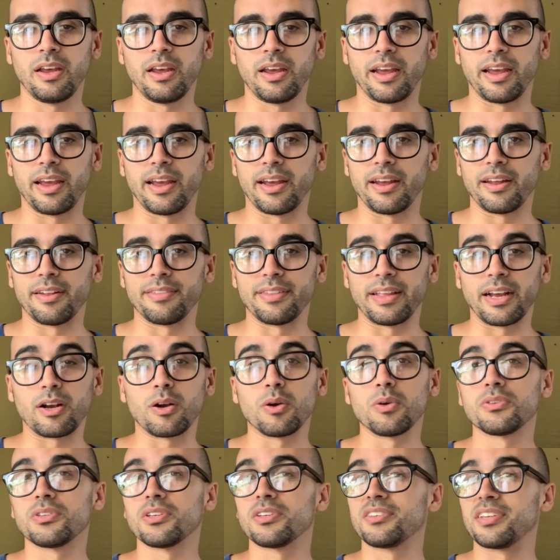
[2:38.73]
And that
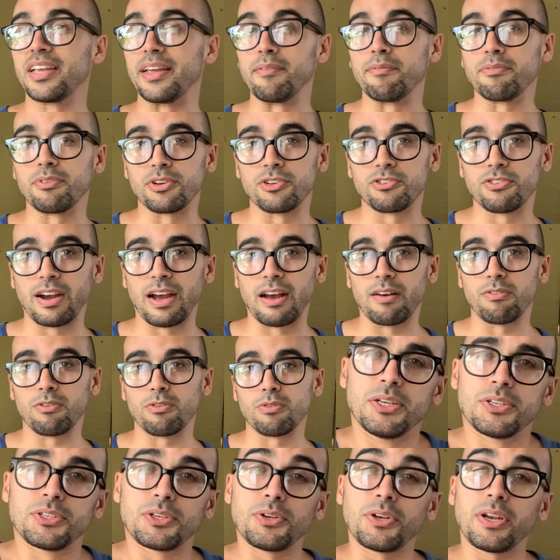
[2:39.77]
goes the same for travel.
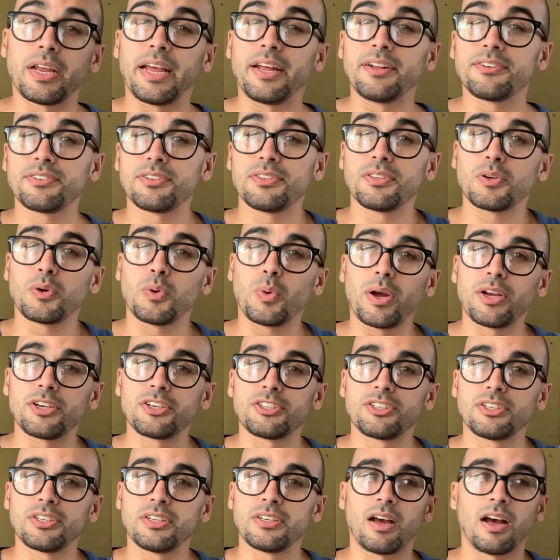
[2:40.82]
So to answer the
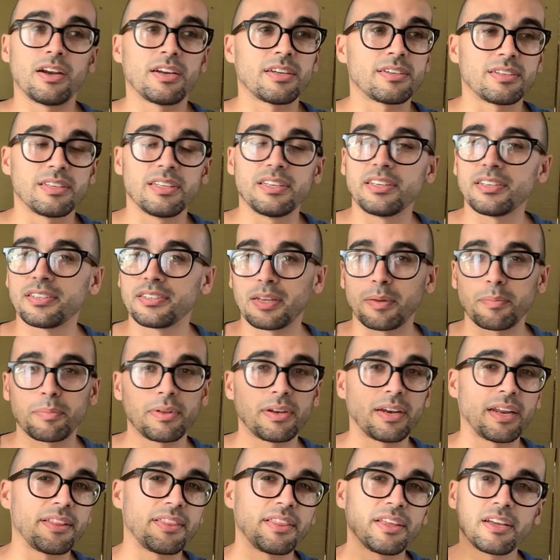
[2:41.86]
question, honestly, is
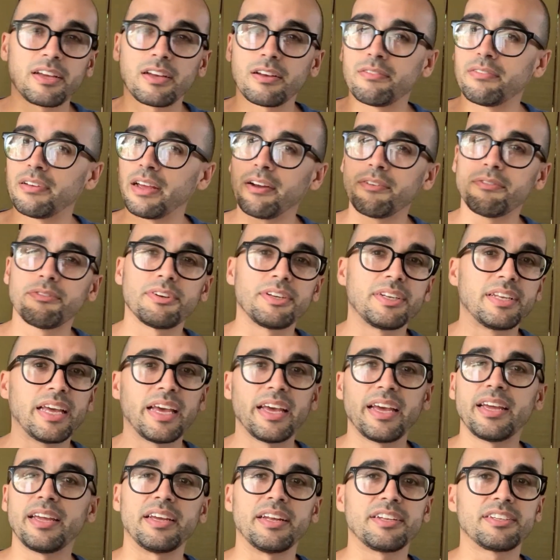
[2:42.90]
something I think of every
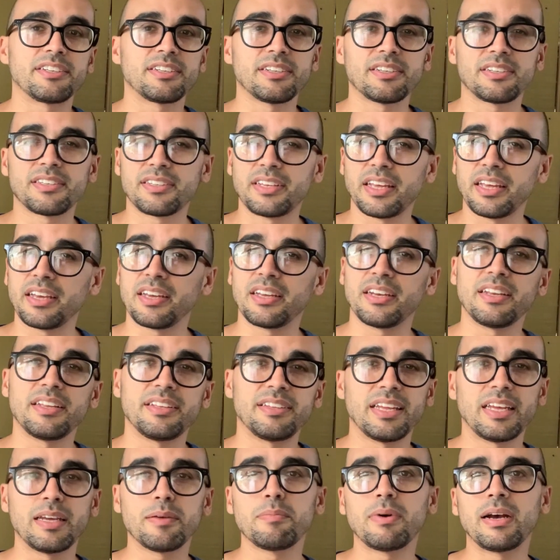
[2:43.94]
day. It's just taking it
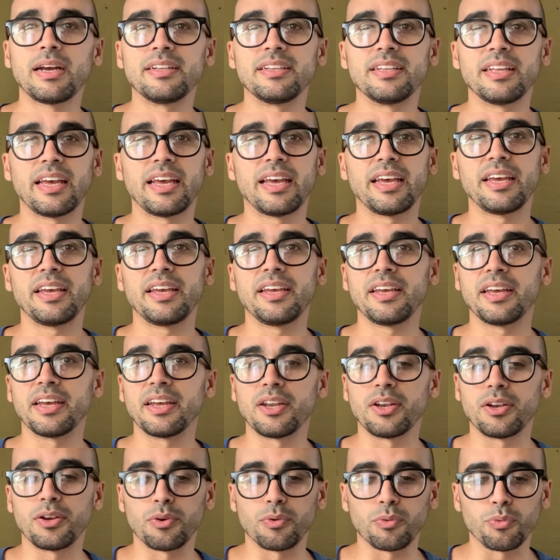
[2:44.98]
day by day
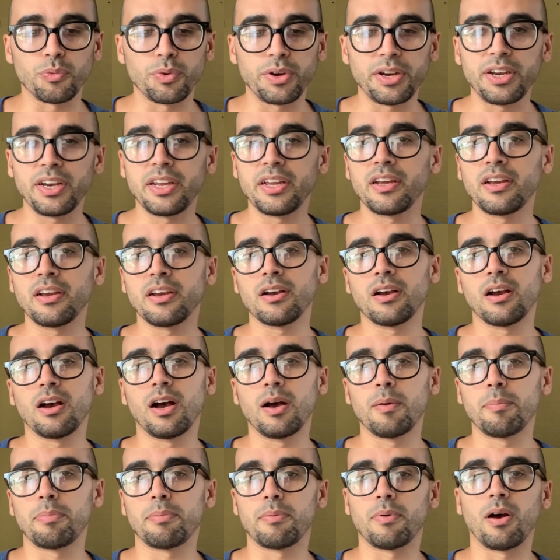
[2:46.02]
and reading
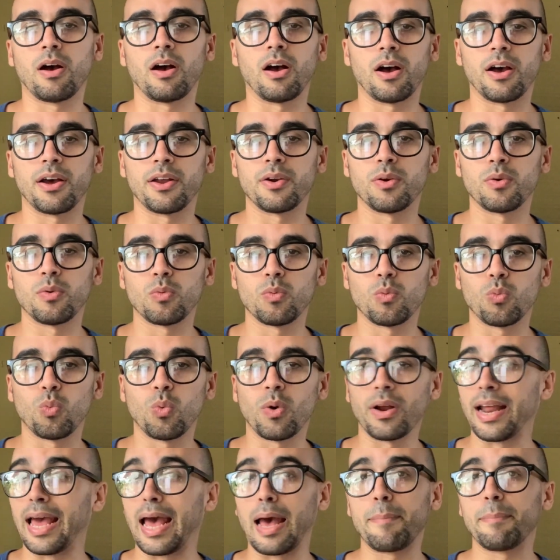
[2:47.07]
up on
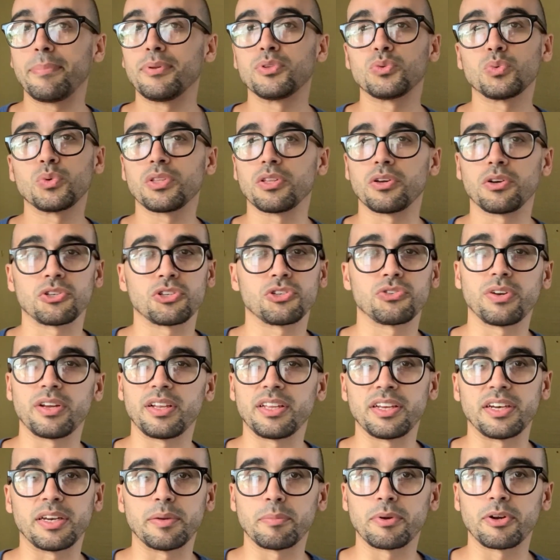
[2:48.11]
what happens with
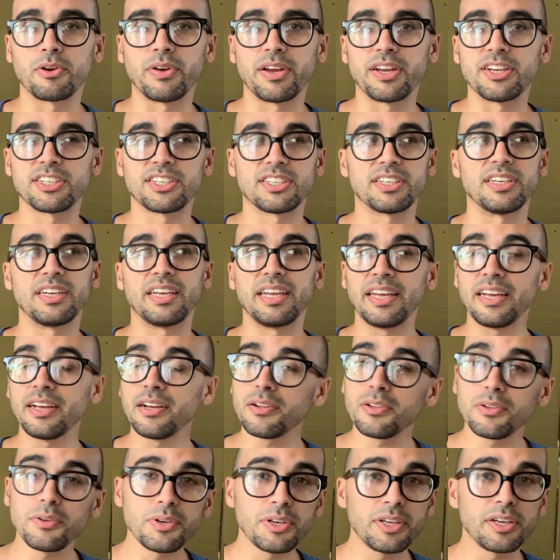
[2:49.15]
Australian immigration,
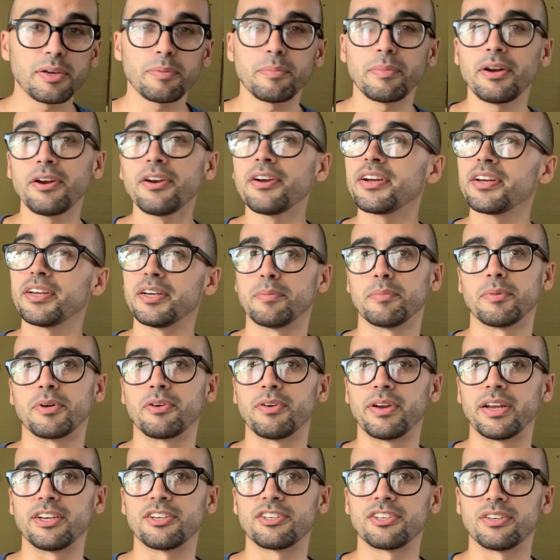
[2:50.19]
including American
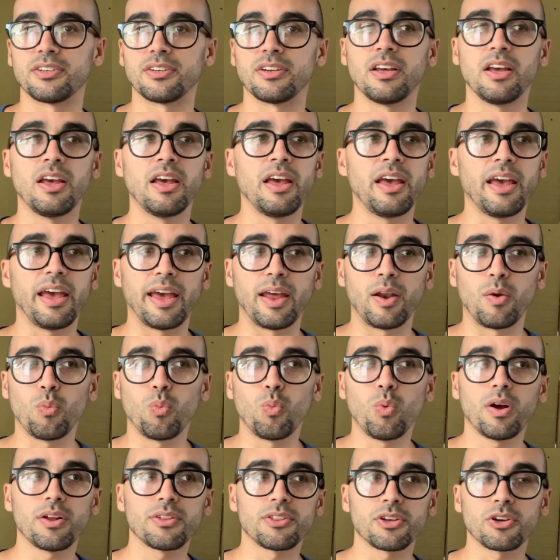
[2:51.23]
immigration, and
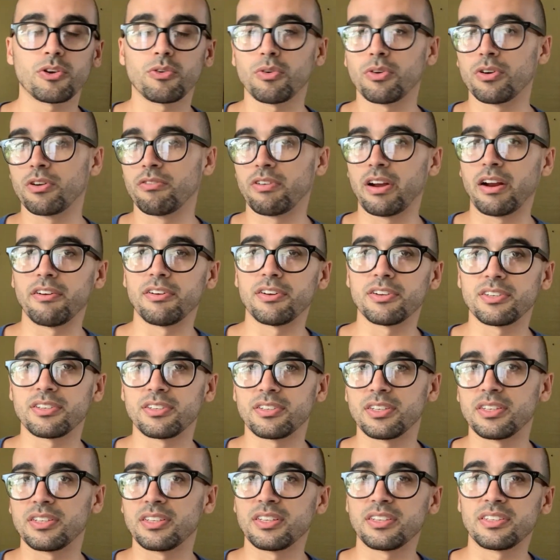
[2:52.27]
what the coronavirus
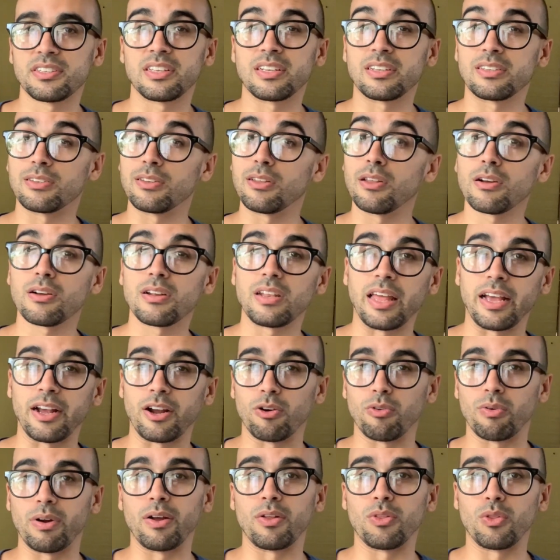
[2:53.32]
statistics look like
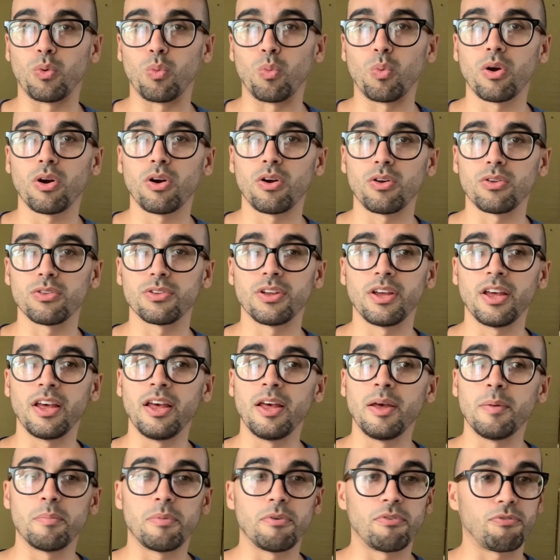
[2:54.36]
around the world
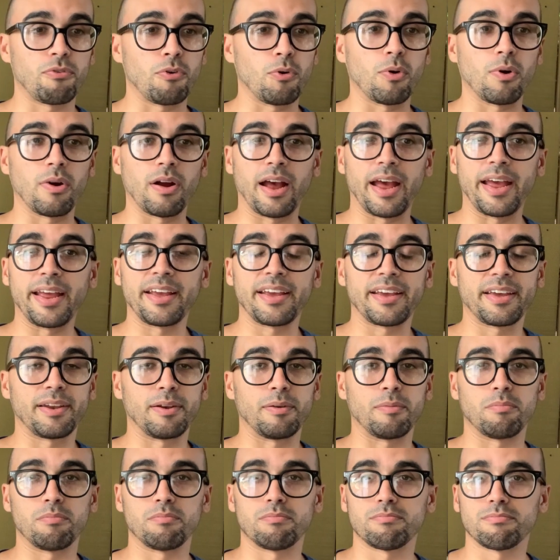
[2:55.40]
before I
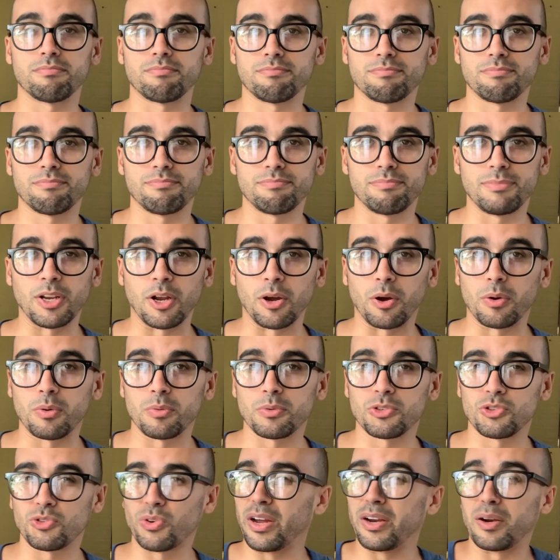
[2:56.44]
can,
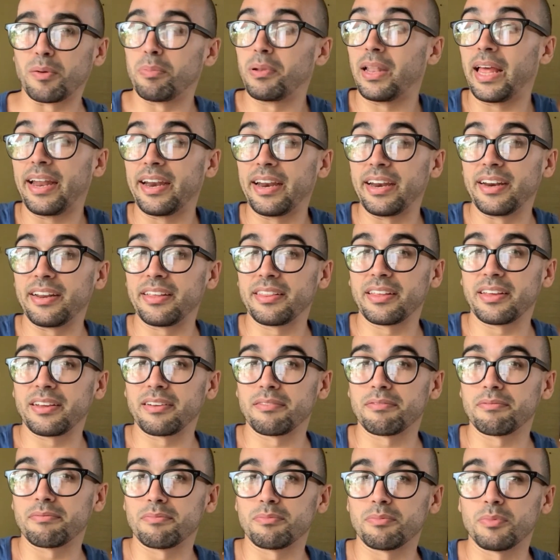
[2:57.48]
try to plan anything.
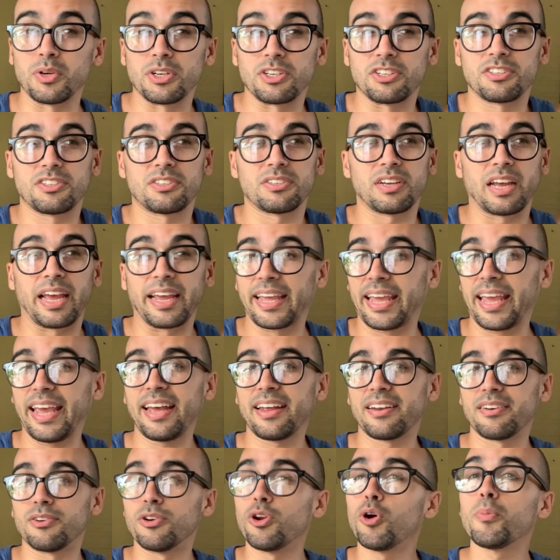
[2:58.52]
Which I
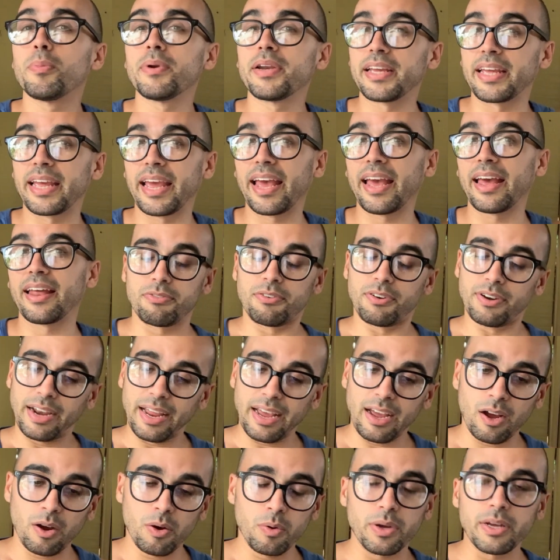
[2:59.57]
can't. Nobody can. For
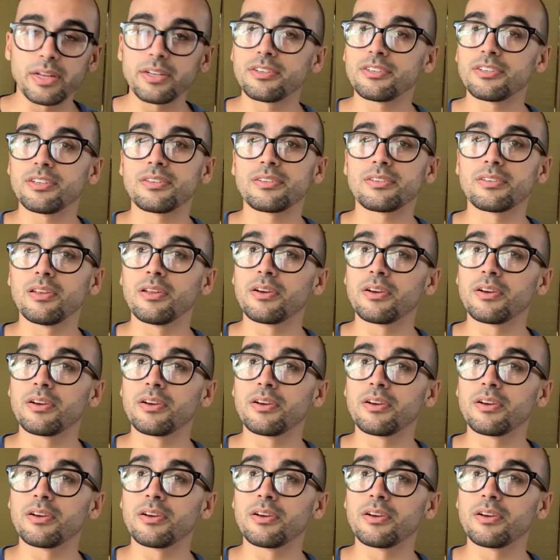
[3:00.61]
now, it's just